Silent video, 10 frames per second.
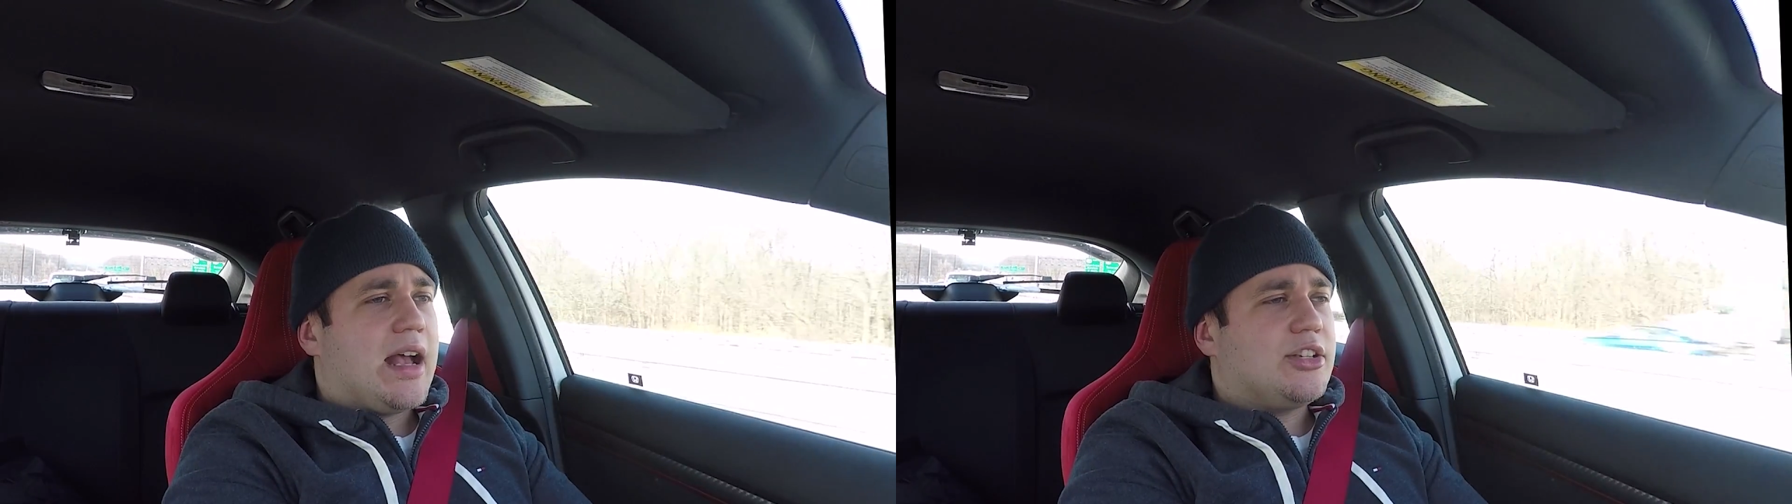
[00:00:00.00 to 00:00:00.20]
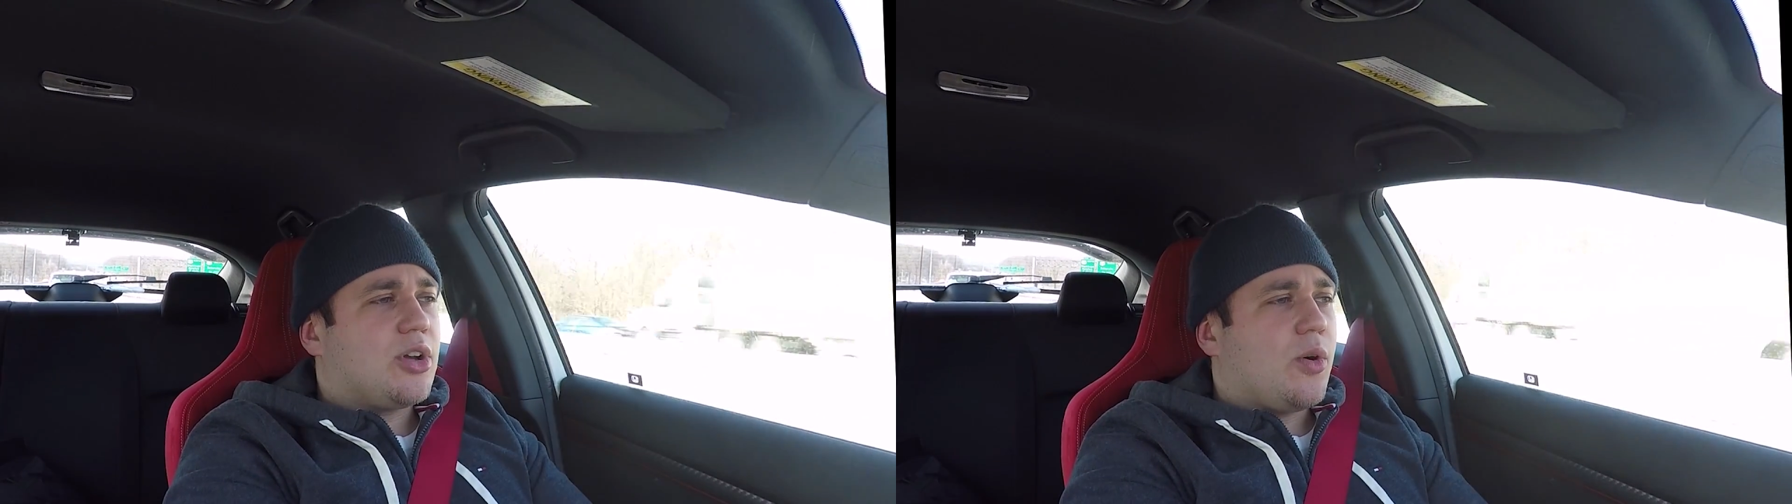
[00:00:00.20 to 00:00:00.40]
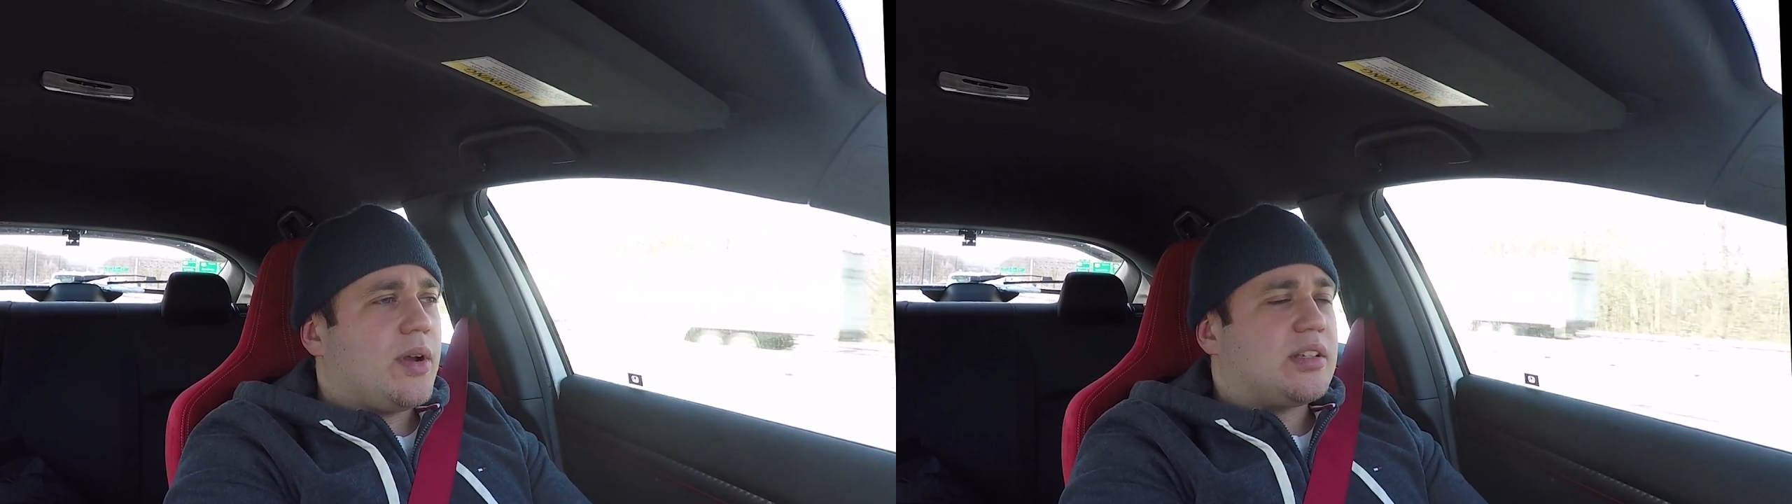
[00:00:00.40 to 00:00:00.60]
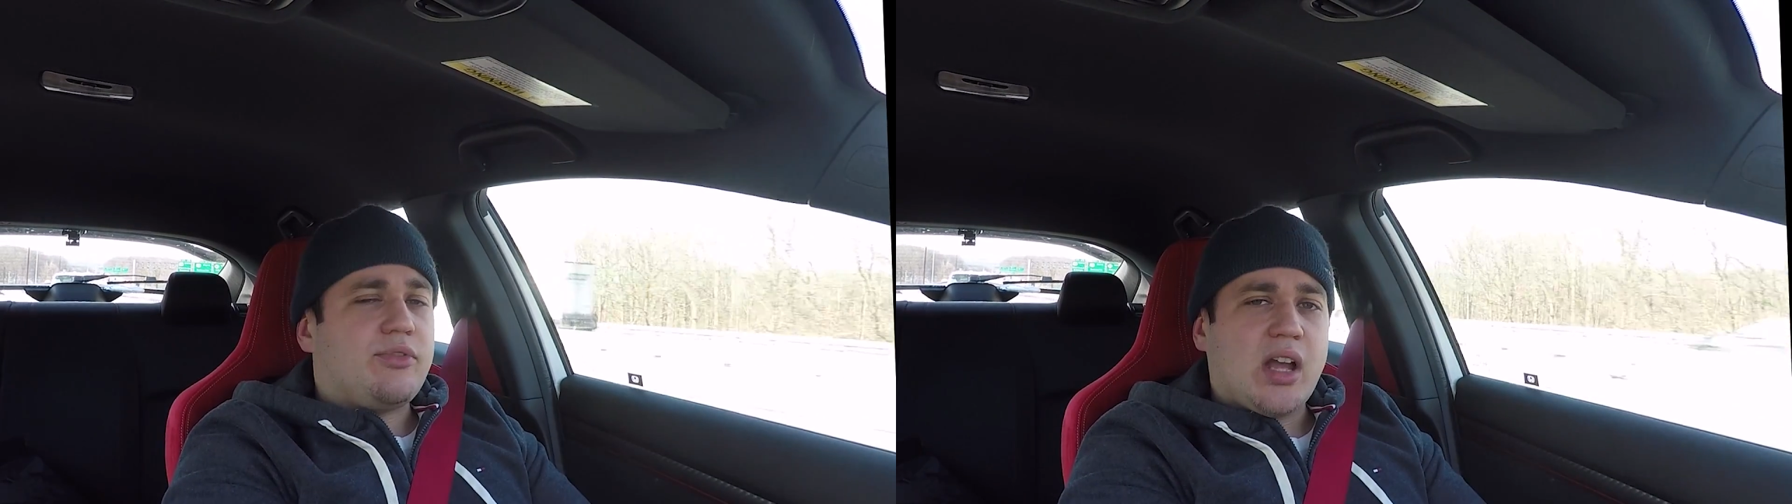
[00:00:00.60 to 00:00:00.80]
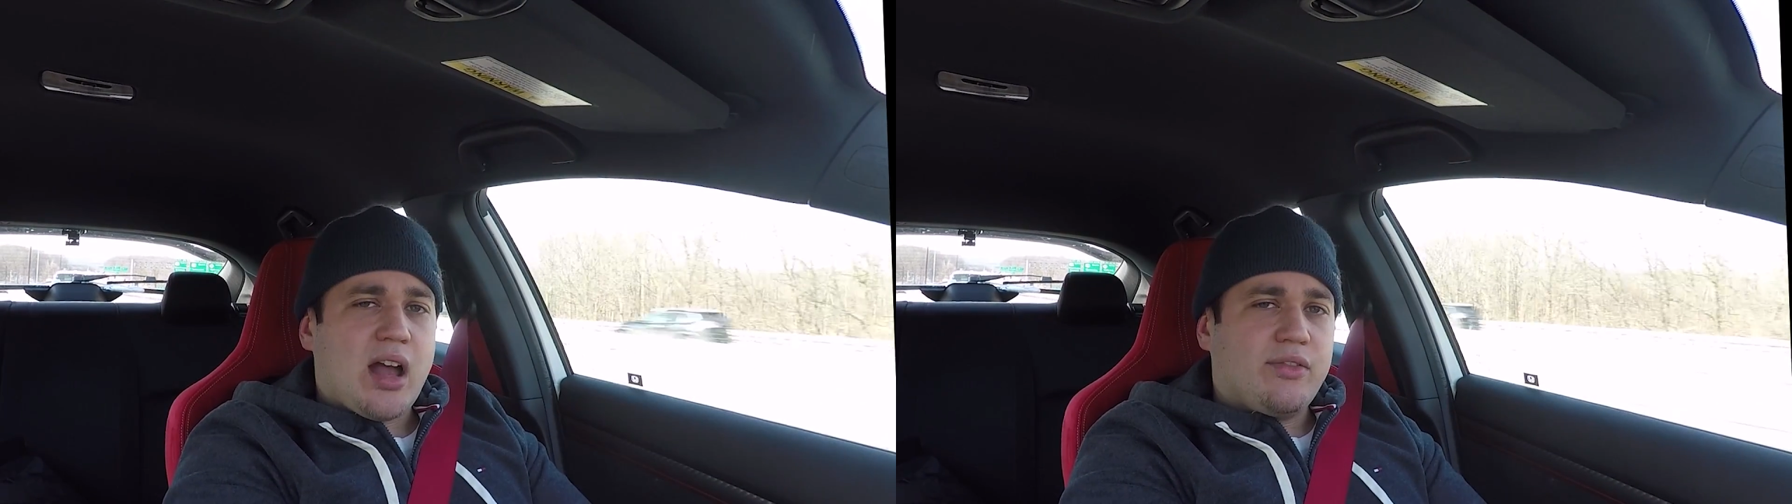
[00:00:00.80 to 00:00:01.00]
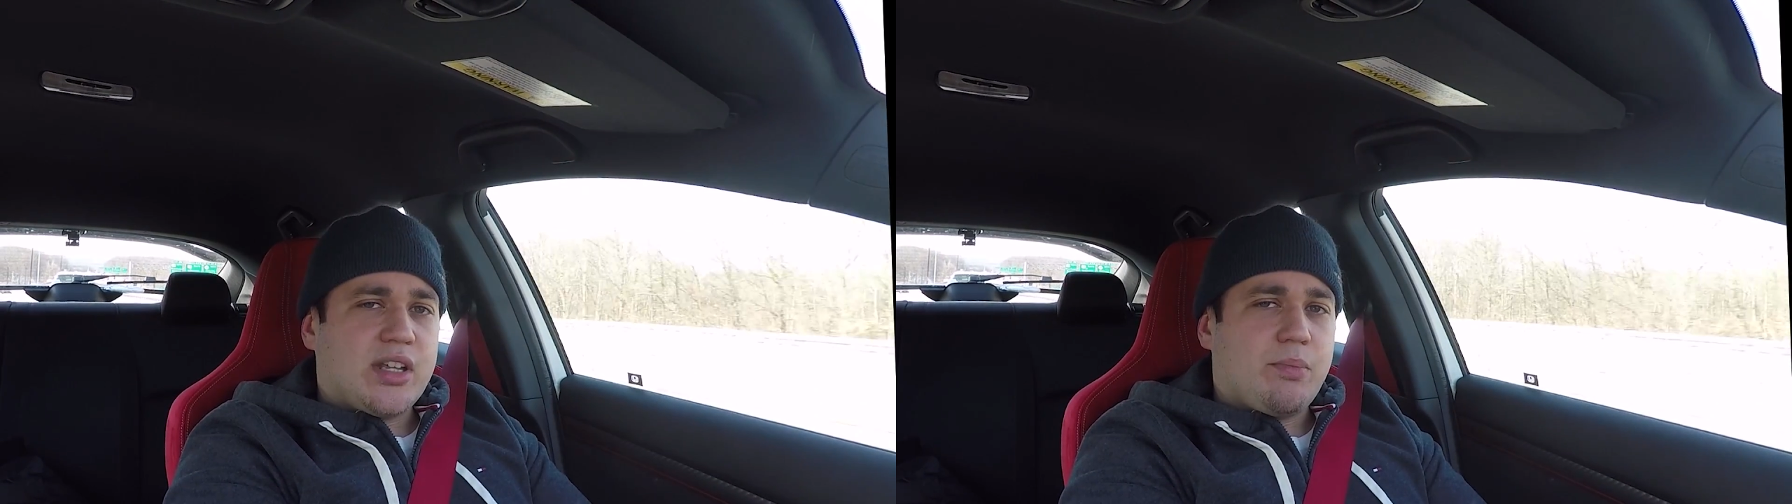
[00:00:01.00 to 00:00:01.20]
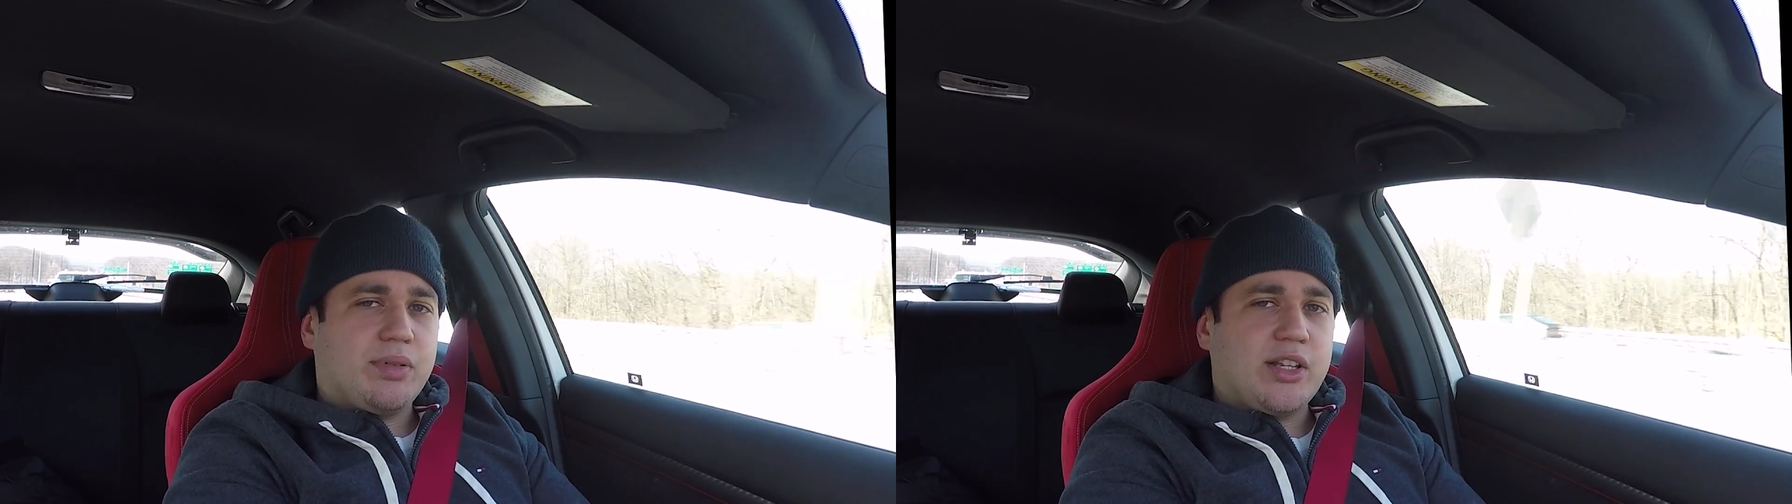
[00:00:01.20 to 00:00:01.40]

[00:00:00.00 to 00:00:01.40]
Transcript: As always, if you haven't yet,